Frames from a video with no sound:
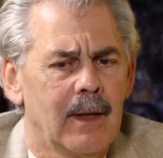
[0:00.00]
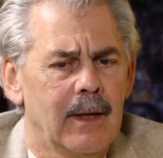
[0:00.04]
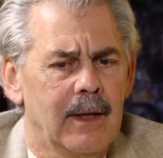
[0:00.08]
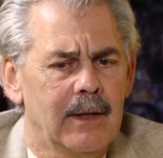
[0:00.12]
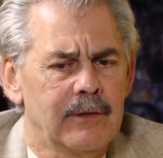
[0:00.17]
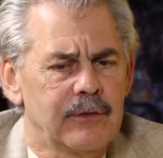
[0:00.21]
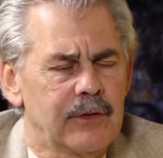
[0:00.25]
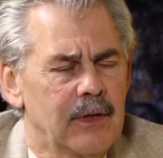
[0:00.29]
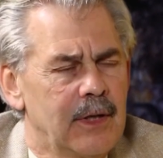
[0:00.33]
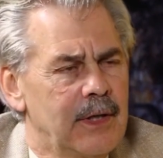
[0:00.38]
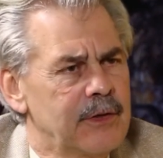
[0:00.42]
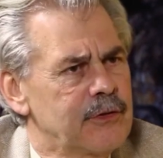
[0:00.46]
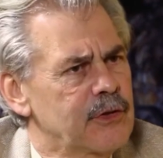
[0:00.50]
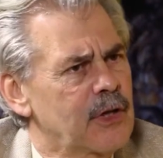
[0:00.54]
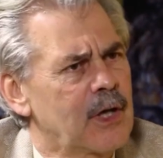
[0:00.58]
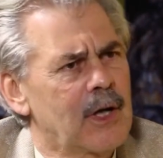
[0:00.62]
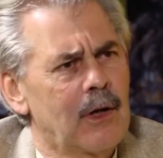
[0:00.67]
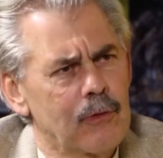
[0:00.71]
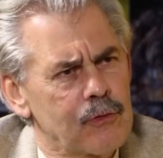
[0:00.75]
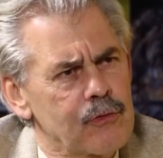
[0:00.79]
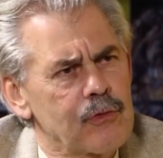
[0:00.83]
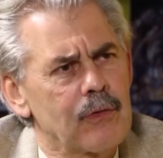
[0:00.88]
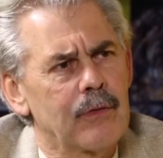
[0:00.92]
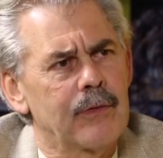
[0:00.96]
it's a
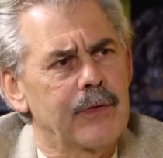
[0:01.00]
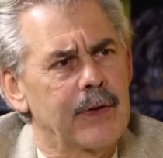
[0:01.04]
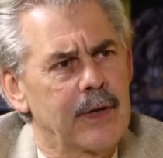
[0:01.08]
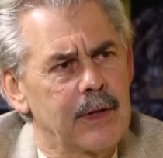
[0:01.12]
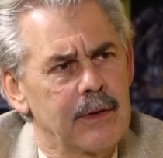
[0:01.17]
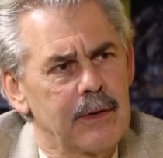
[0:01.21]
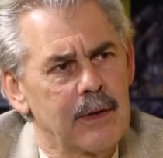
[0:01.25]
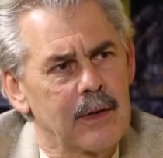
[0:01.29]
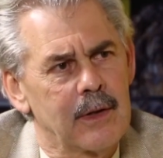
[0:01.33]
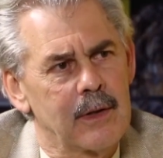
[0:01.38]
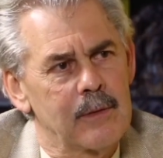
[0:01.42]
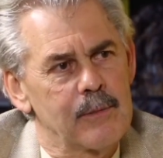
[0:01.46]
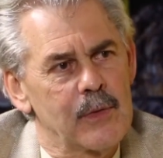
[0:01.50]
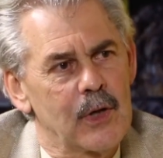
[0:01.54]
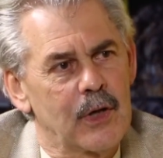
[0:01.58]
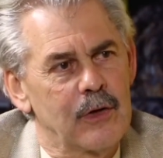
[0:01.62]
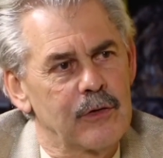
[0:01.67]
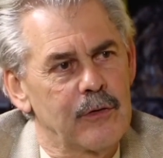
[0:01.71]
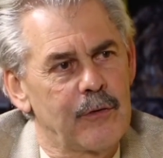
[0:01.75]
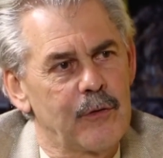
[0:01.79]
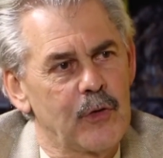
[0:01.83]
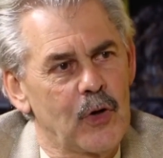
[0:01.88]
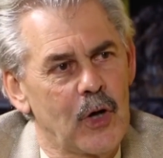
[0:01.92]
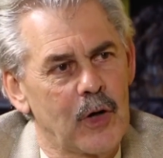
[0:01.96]
cultural thing, you know,
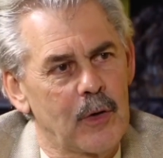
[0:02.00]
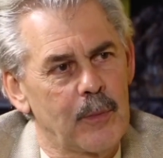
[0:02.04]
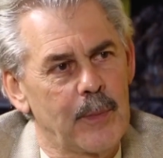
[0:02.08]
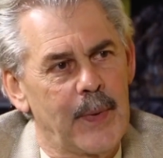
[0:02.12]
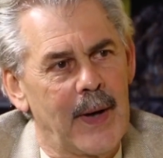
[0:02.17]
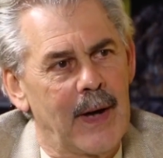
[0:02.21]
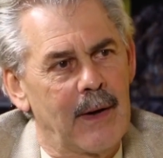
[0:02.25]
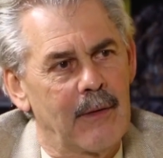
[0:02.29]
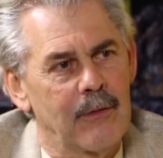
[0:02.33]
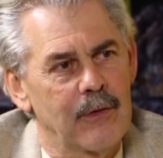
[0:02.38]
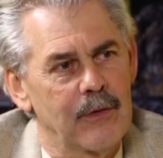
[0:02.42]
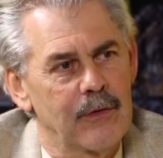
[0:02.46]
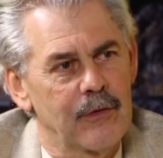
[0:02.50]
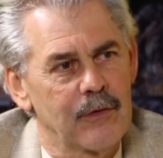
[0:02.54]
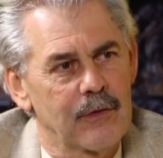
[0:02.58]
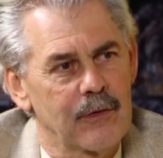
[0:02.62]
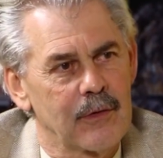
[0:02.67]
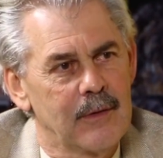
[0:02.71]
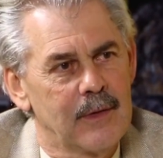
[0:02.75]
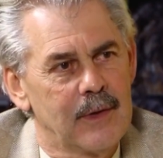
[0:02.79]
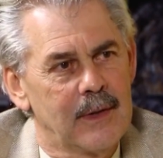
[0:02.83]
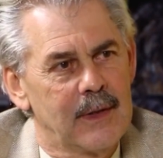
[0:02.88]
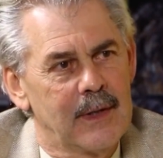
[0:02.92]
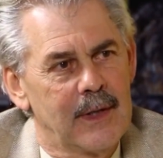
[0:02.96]
because if you go to Paris,
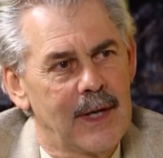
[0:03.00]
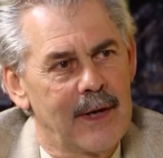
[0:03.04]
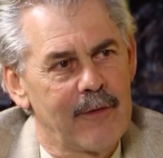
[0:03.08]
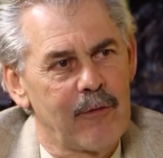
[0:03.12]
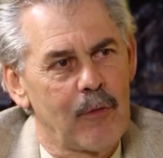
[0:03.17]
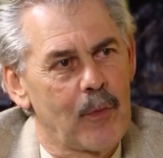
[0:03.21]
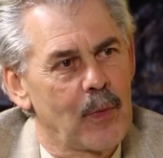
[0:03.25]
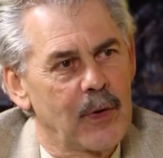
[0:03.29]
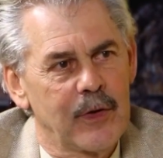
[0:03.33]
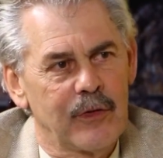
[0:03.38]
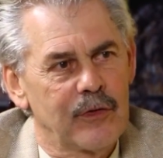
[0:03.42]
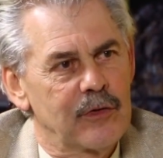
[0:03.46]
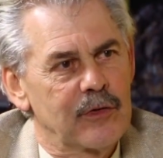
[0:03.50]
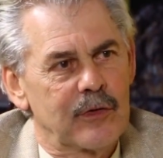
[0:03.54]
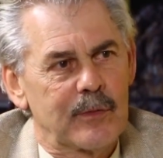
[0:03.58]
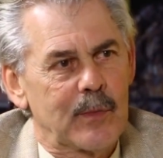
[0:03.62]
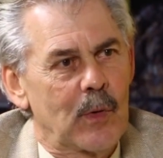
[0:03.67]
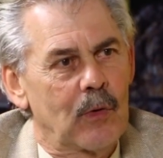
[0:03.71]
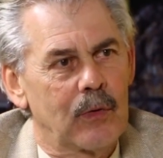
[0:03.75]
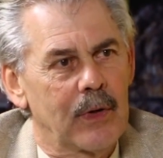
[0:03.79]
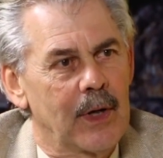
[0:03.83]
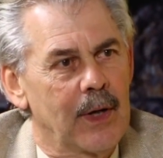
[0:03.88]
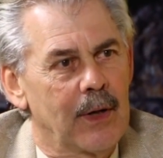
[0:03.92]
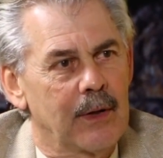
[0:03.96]
everybody's in
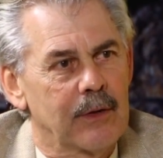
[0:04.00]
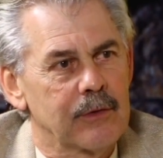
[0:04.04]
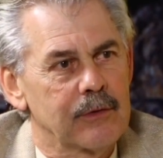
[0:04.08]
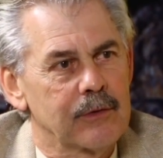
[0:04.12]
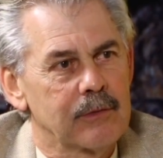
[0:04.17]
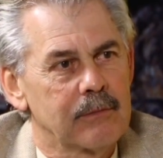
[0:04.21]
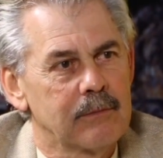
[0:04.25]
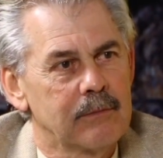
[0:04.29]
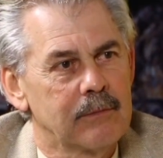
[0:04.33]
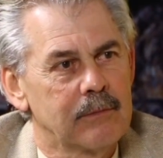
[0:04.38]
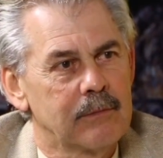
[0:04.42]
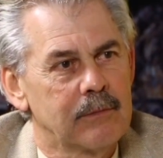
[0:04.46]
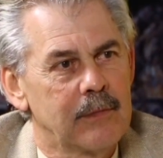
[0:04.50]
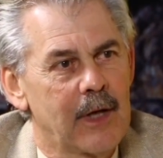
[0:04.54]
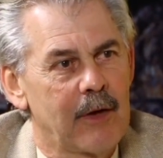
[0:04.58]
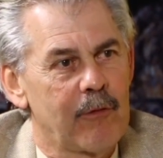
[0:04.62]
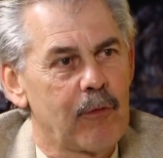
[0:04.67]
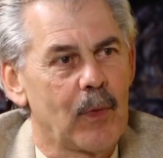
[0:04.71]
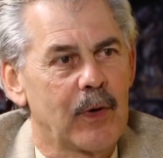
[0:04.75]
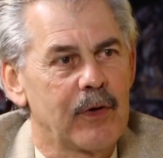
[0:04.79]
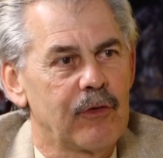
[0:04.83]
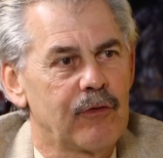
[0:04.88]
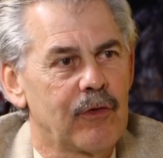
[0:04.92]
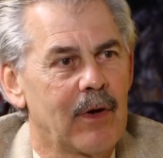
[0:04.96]
small cars.
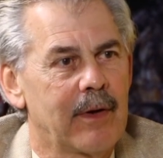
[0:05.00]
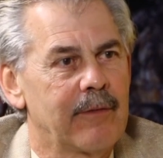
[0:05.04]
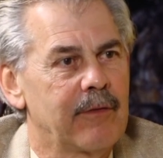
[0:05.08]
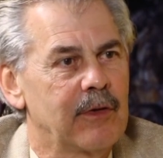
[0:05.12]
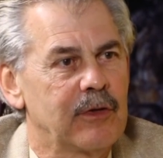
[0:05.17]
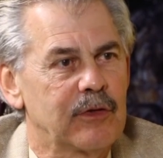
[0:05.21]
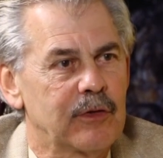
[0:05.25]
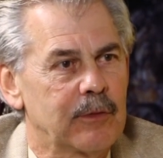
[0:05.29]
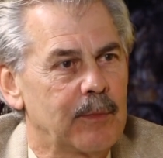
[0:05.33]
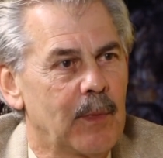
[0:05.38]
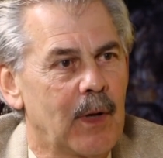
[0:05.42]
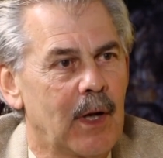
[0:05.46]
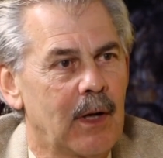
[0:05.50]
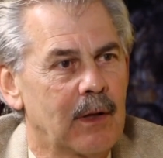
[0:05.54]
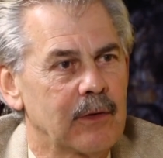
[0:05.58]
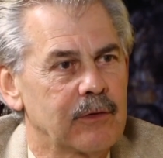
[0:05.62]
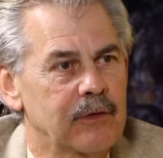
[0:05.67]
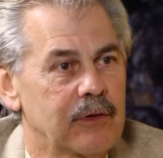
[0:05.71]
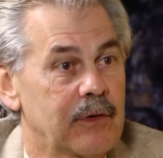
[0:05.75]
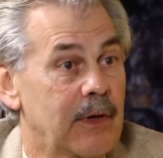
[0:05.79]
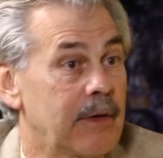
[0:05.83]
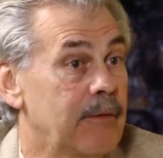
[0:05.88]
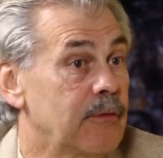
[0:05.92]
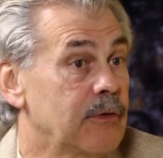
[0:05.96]
Everybody's driving
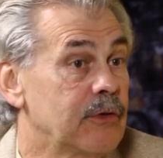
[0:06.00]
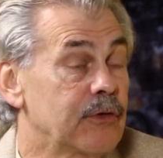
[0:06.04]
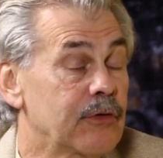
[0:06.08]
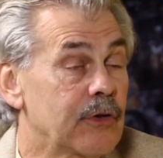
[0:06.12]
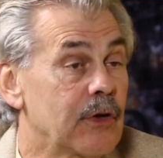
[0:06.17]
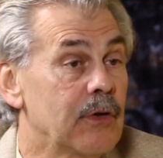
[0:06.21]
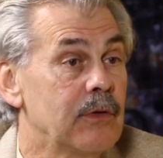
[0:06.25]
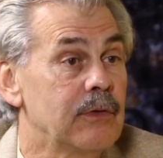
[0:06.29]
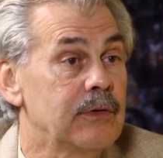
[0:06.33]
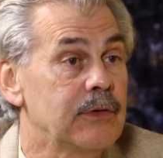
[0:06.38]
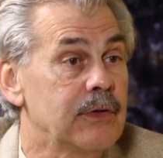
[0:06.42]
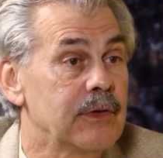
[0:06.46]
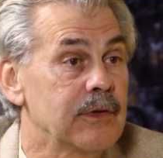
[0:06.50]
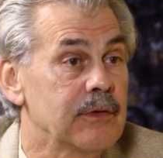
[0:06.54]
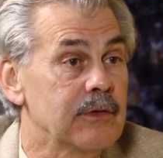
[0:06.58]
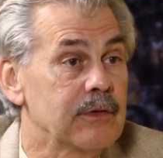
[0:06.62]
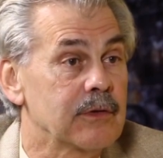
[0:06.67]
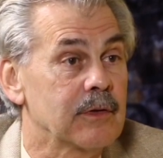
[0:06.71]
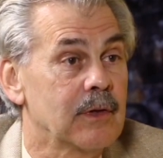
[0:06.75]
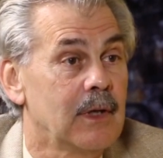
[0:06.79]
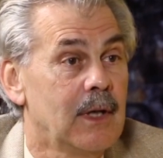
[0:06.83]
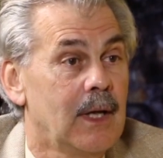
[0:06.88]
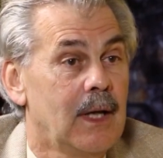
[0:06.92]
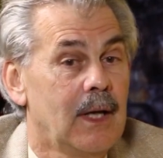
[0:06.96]
smarts, they're on scooters.